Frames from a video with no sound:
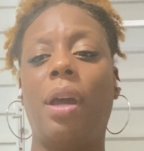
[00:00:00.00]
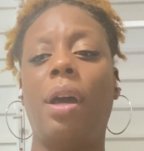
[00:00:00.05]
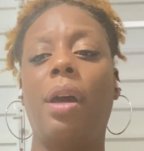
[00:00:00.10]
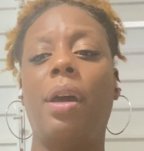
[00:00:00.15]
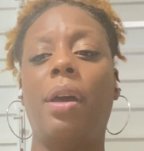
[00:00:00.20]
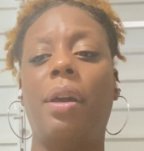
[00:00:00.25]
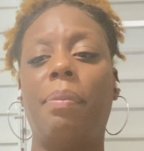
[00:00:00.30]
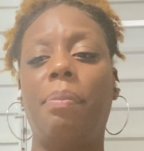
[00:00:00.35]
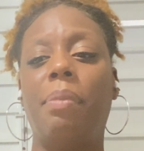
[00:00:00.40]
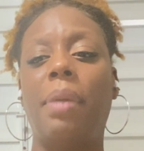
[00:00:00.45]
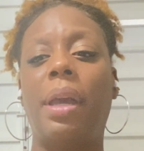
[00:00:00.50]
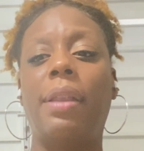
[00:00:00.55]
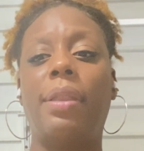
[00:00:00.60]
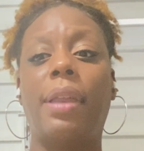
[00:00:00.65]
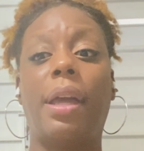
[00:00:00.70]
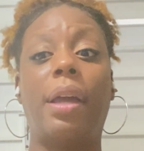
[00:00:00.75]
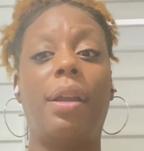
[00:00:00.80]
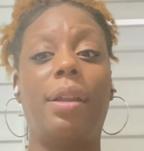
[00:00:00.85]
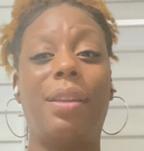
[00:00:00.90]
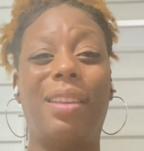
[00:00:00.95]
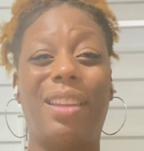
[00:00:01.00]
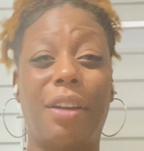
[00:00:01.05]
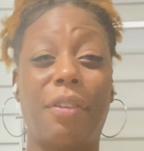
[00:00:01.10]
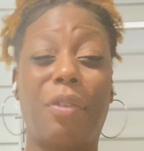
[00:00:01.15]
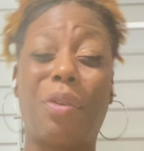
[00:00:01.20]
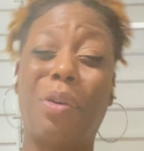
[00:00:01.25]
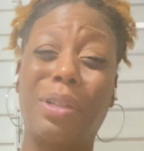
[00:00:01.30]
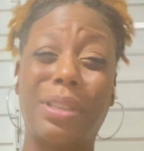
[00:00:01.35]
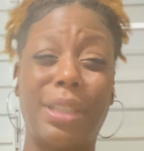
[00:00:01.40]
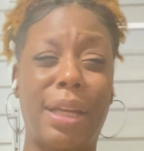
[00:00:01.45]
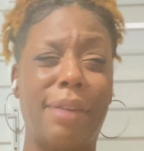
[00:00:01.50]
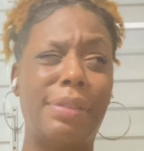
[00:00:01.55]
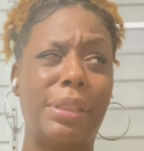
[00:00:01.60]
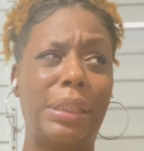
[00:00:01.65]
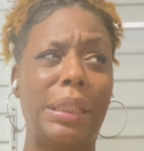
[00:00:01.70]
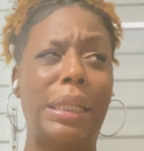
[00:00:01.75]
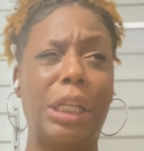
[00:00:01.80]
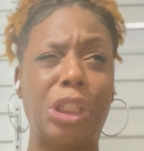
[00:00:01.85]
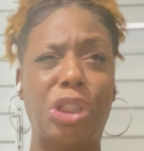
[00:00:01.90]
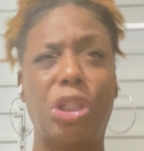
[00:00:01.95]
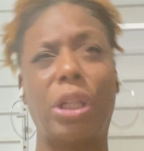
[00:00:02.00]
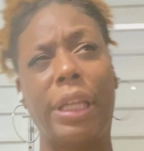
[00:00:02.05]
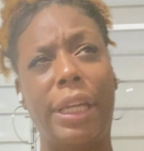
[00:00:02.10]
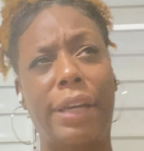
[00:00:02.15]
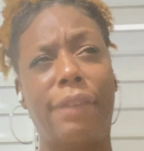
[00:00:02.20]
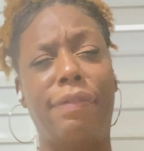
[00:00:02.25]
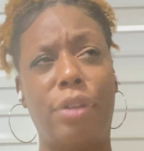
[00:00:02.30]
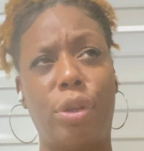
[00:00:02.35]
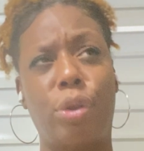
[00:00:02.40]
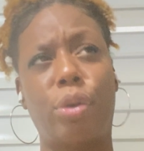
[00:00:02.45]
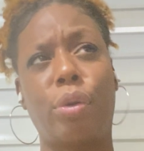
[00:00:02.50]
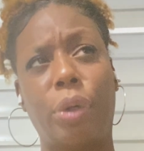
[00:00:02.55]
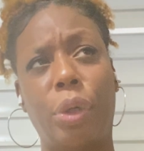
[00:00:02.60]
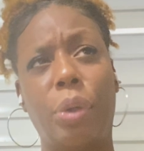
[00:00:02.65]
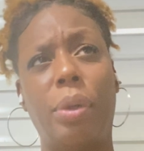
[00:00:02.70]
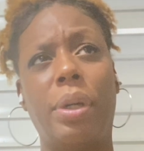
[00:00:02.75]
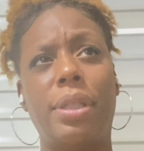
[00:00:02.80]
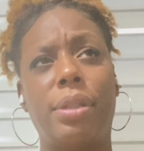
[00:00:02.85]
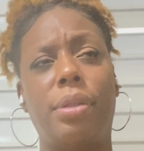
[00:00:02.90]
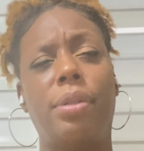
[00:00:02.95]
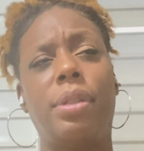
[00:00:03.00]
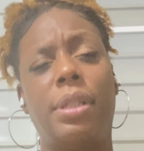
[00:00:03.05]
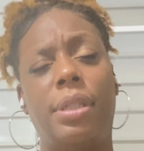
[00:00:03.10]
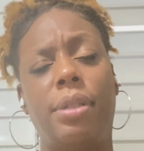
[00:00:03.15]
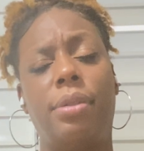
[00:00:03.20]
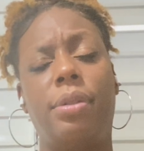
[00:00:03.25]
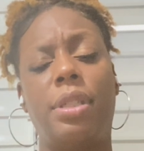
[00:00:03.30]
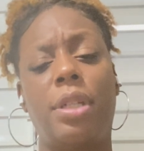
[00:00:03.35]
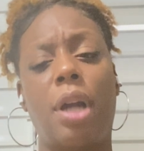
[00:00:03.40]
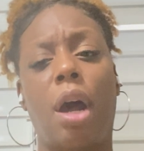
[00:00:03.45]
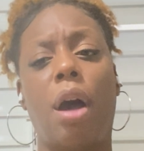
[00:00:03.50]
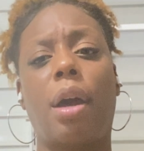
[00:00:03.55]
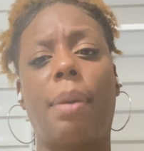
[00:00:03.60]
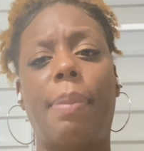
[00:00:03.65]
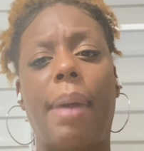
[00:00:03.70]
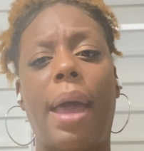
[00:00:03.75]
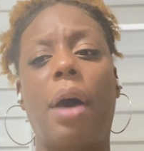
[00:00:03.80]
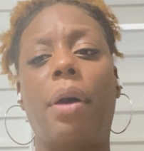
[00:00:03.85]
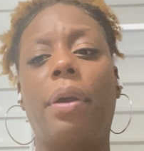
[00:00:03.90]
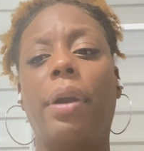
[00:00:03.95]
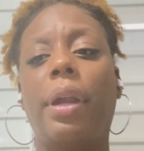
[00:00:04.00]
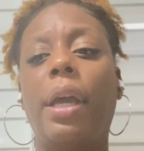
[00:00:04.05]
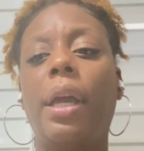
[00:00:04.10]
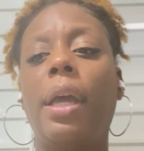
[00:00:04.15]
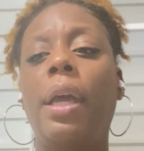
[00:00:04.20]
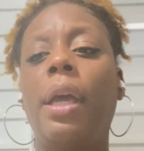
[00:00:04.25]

and that of course obviously that you lived through to talk about.